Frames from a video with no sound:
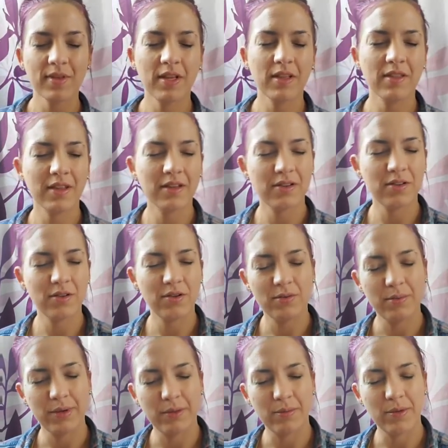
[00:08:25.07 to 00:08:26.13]
and think a little
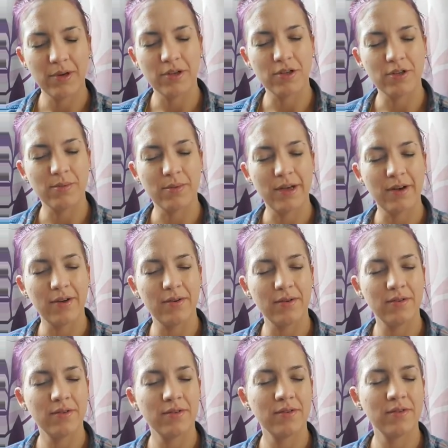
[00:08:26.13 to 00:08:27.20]
bit much about
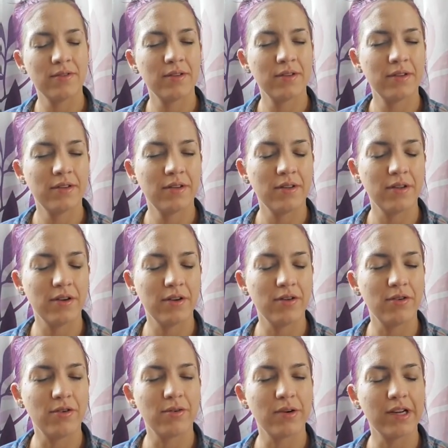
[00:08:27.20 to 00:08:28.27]
the
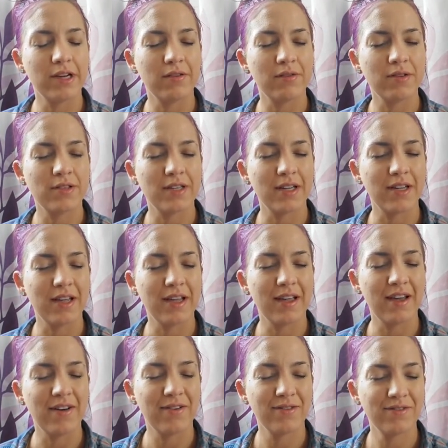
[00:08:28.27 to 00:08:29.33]
degree of sticking
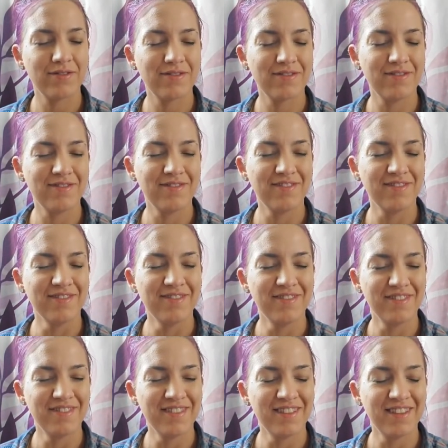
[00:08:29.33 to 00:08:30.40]
out.
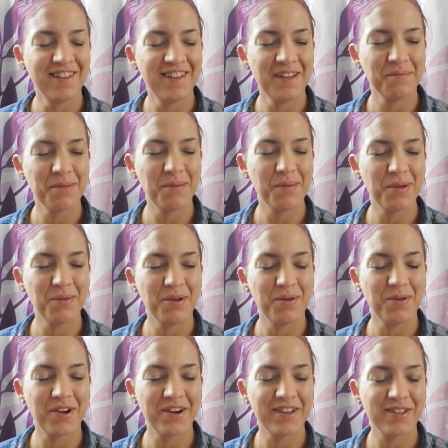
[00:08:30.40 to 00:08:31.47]
Maybe we
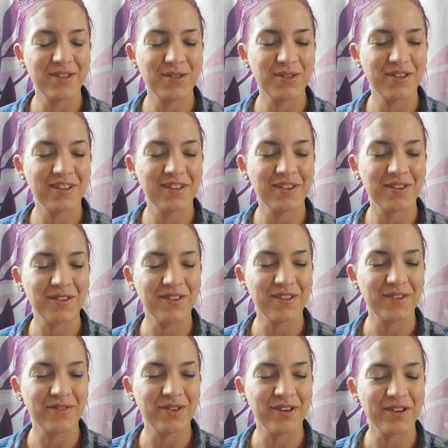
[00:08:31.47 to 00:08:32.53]
want it to look a little
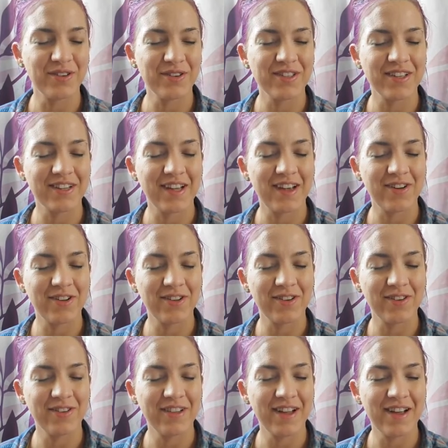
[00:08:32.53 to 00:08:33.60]
different or stick out a
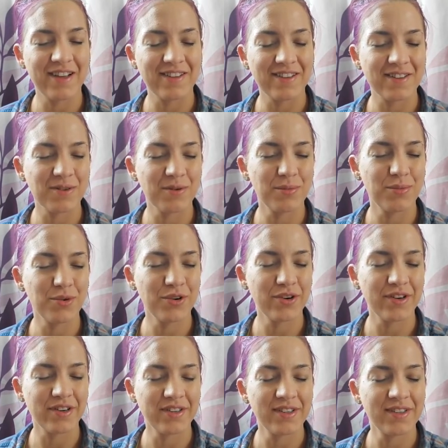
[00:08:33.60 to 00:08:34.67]
little less or
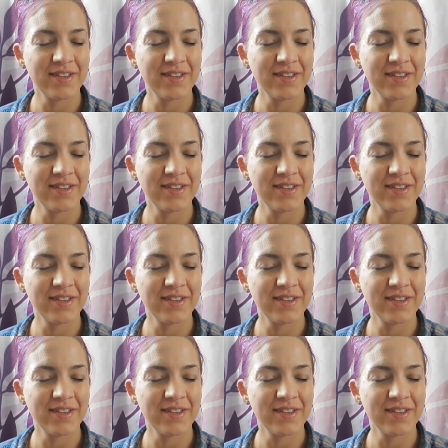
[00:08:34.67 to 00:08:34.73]
more.